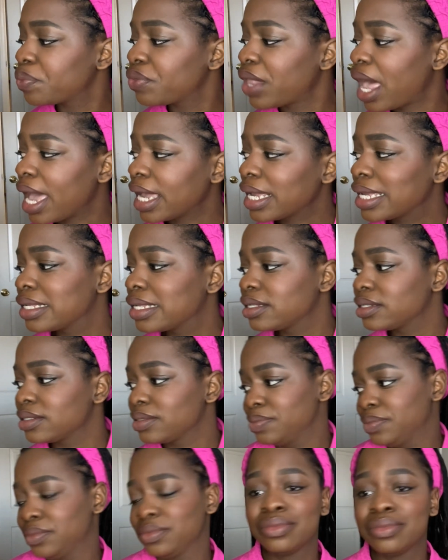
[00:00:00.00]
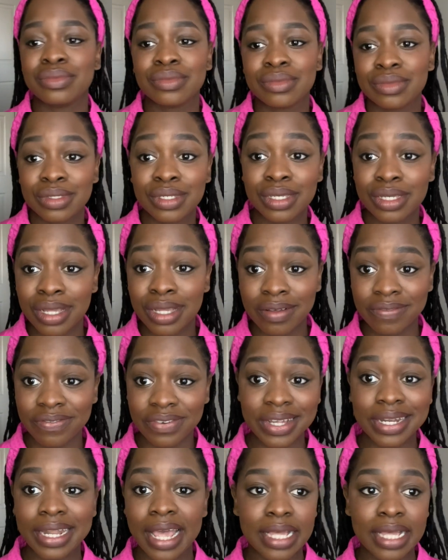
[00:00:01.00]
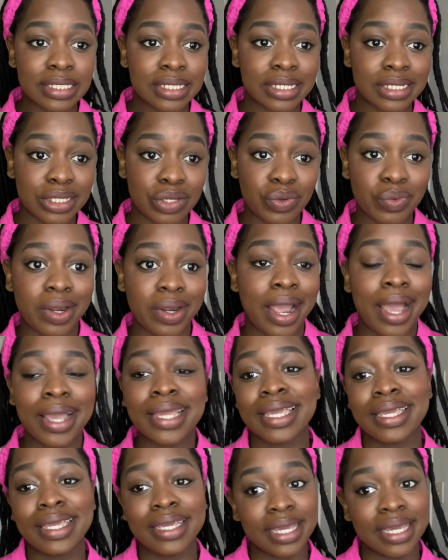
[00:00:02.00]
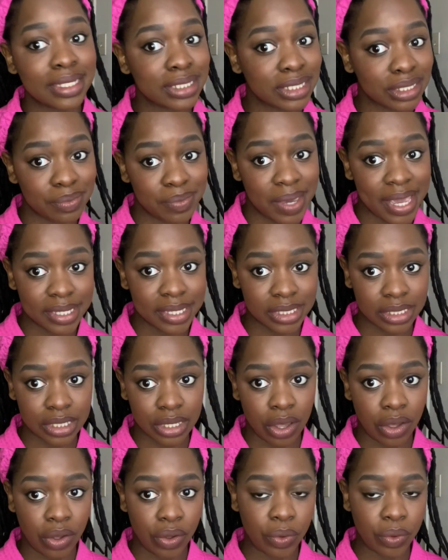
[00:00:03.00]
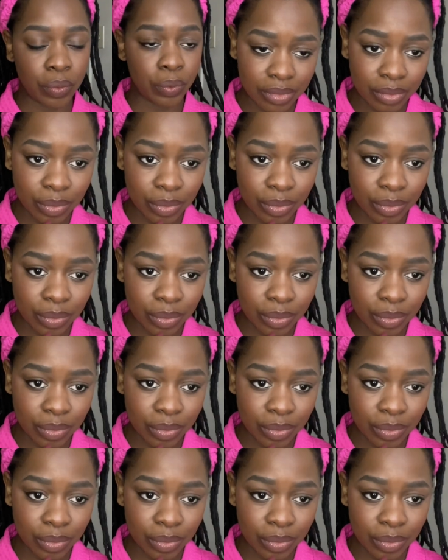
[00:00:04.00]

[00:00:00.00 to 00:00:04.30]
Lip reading: I can finesse it to where I can get to Mexico